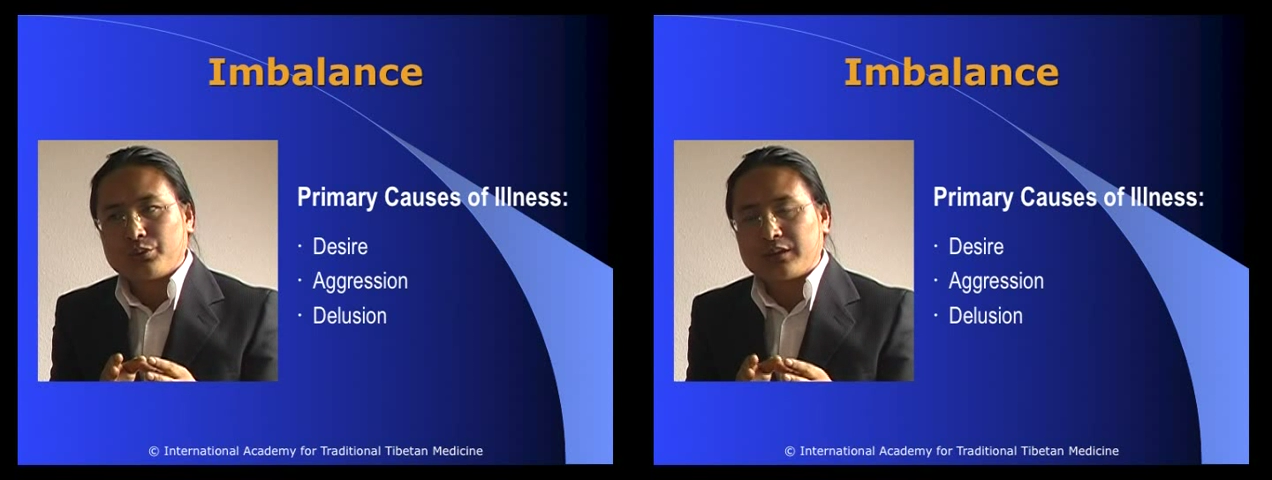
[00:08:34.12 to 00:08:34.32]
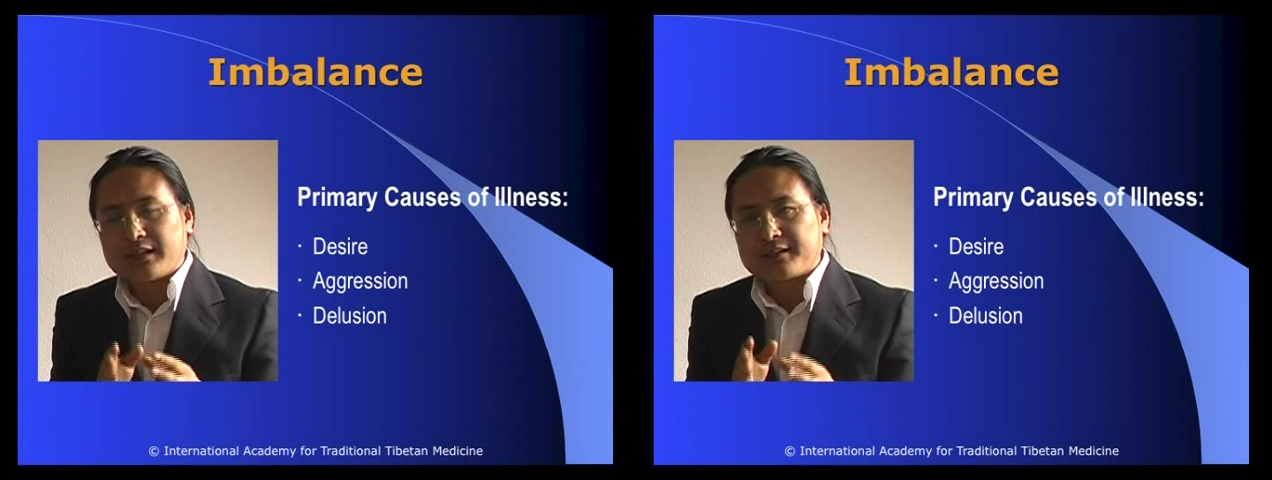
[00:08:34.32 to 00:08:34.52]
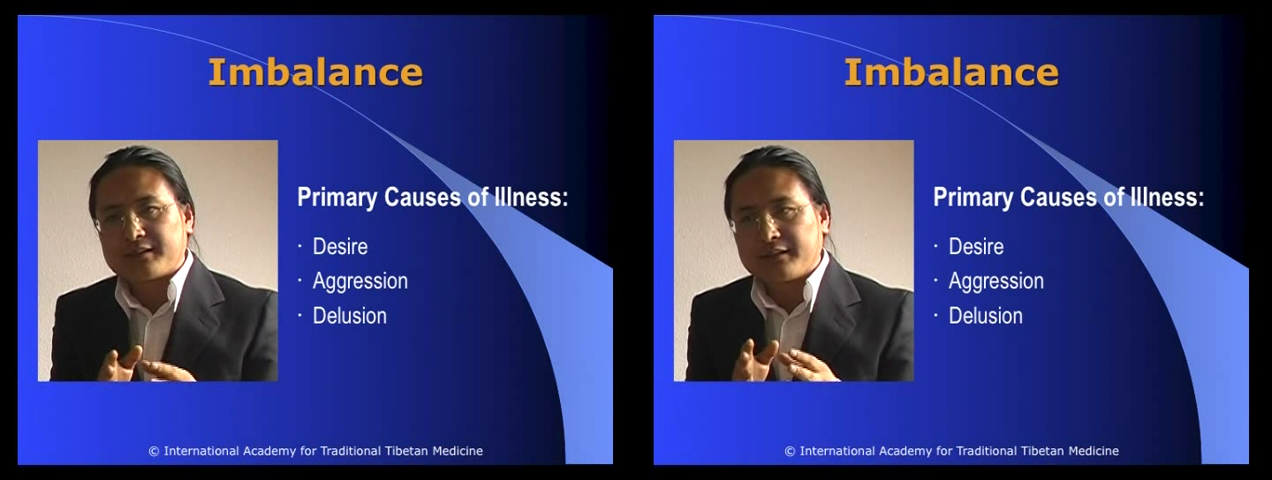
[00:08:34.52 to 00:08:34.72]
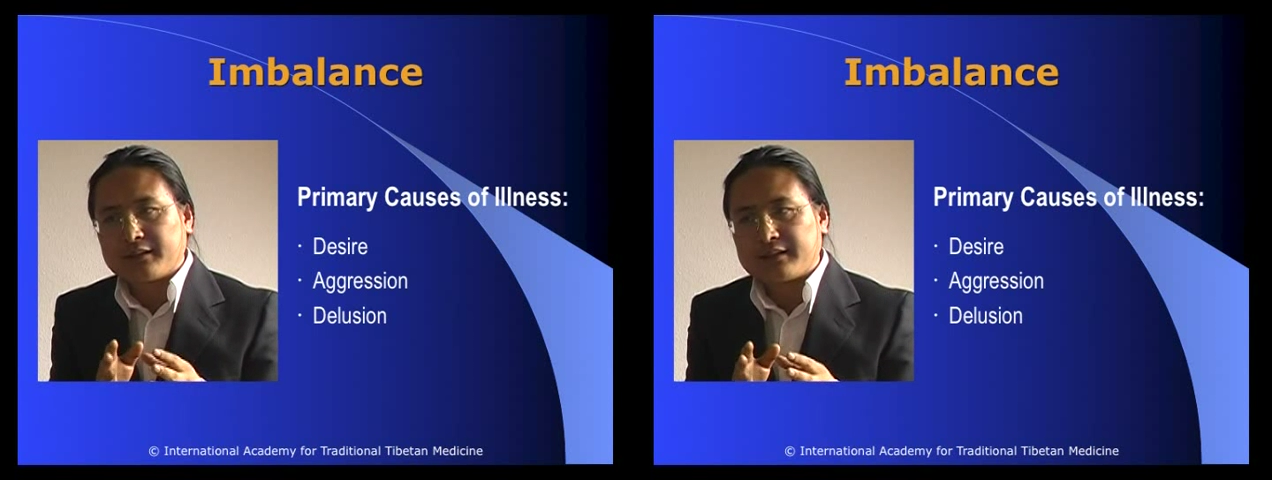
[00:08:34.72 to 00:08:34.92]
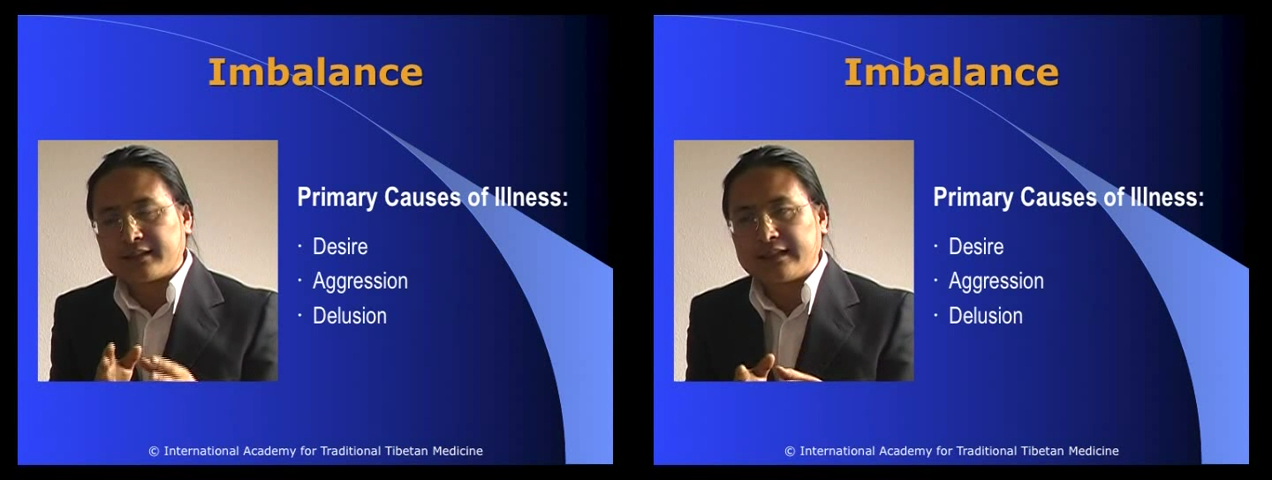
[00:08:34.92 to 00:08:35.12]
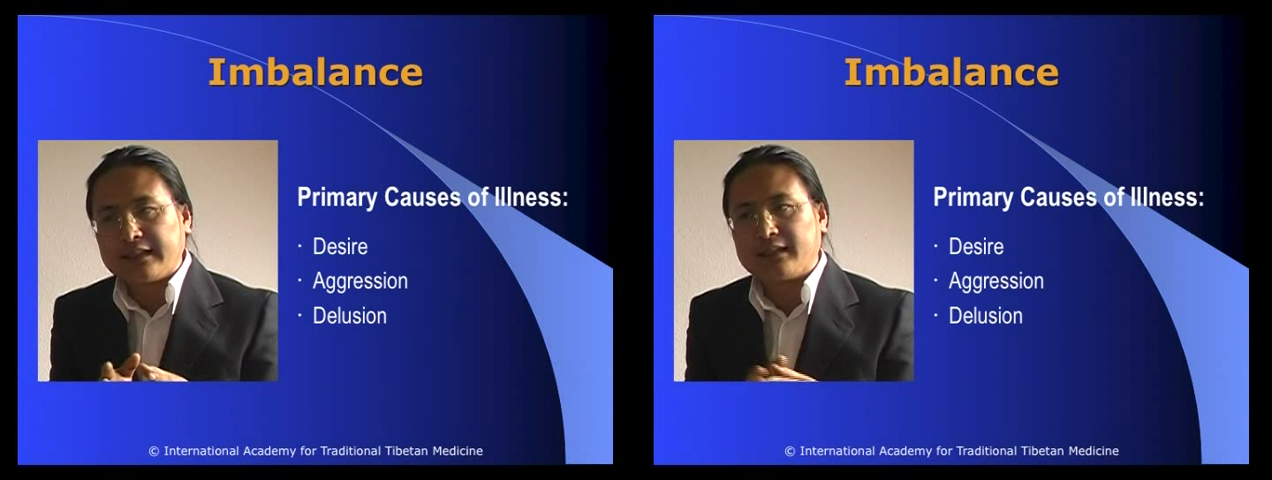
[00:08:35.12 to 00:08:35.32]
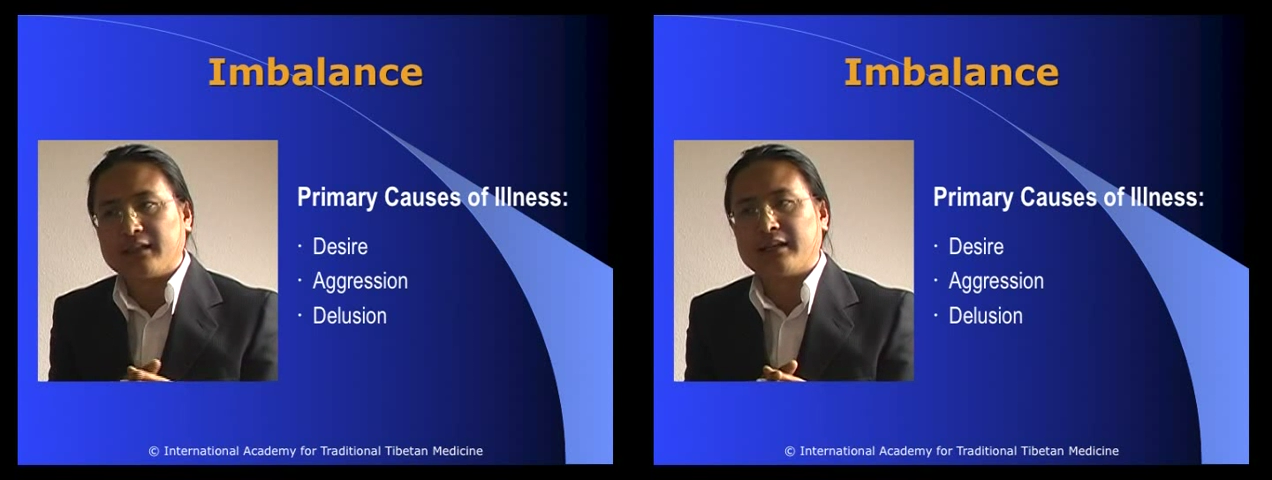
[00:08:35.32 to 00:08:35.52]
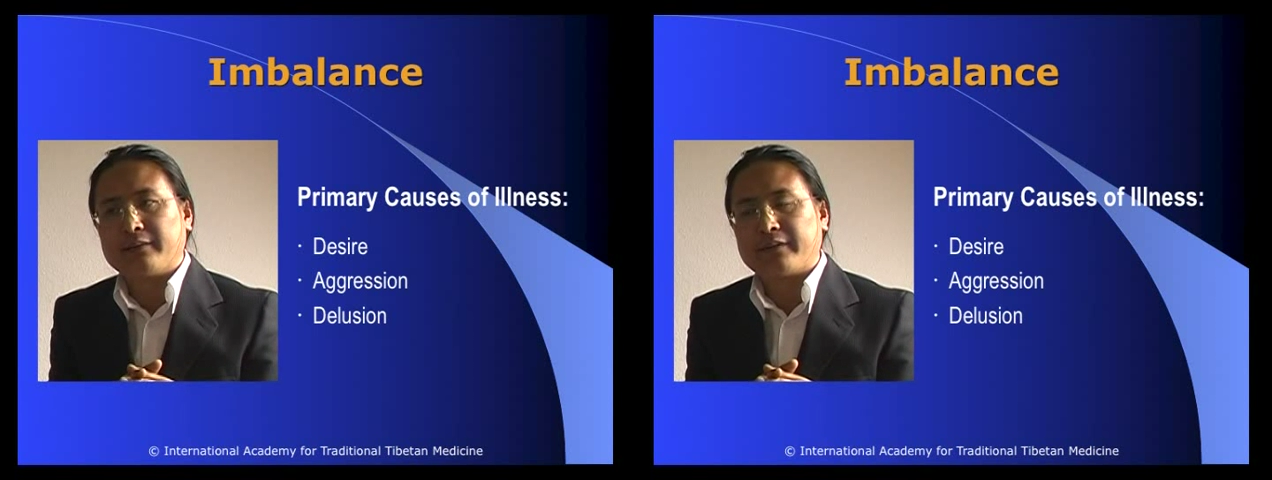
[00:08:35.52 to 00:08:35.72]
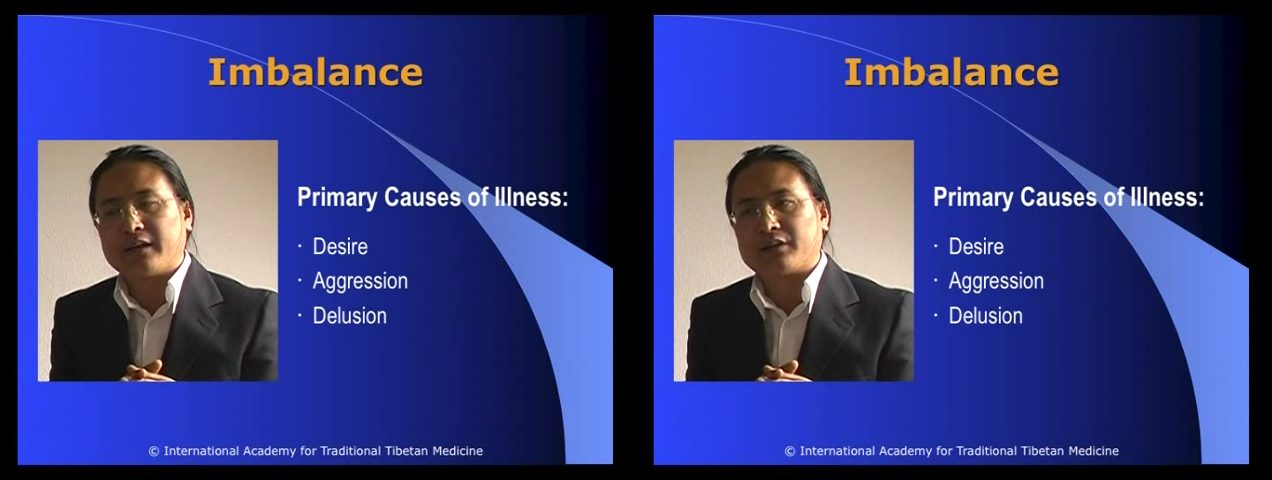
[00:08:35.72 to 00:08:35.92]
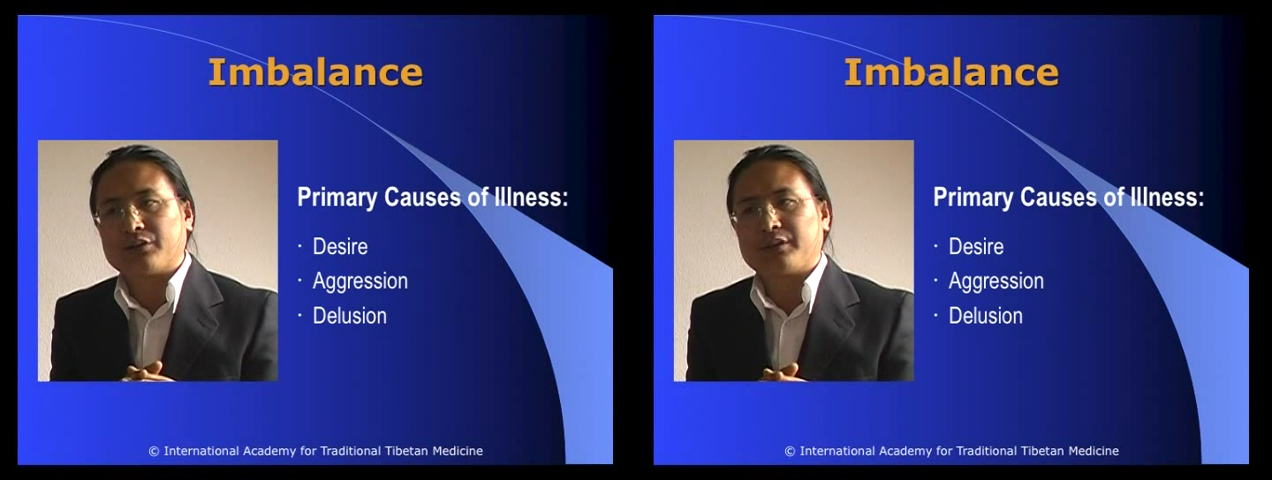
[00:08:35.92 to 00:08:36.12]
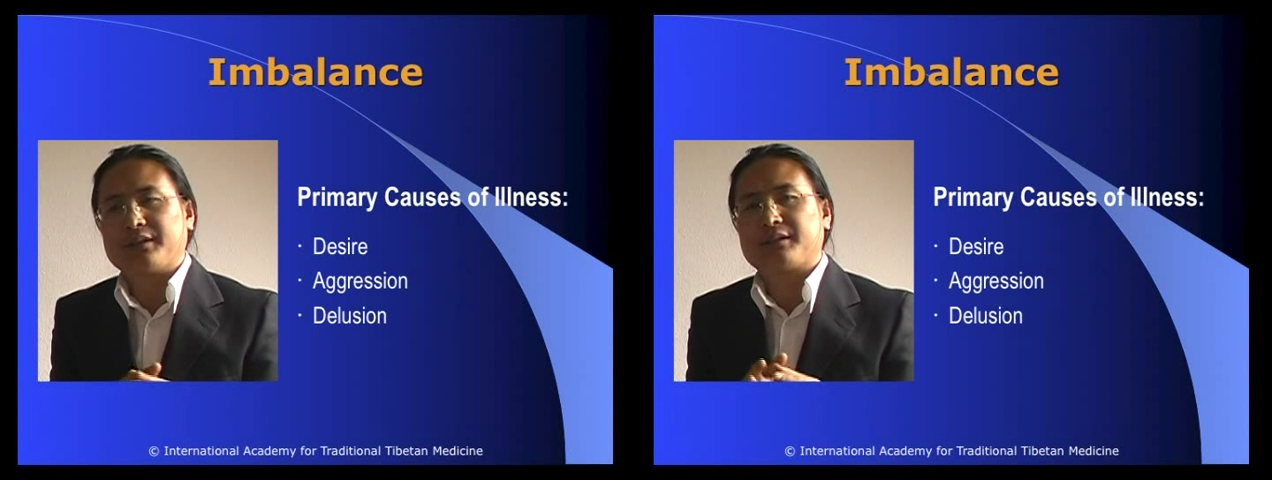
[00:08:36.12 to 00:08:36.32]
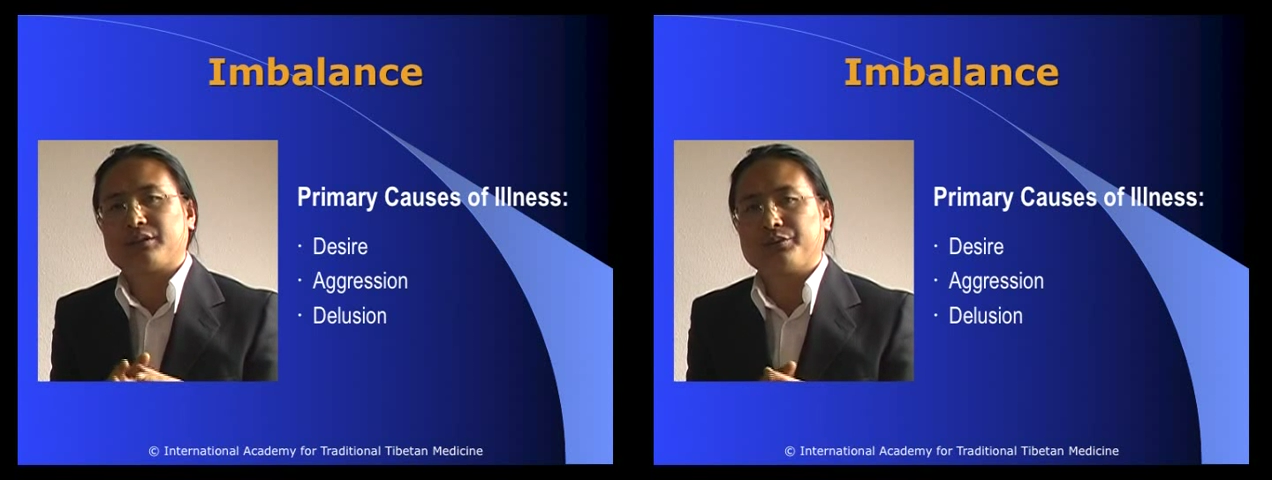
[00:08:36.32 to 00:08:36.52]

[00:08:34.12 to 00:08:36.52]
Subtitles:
just see the effect or just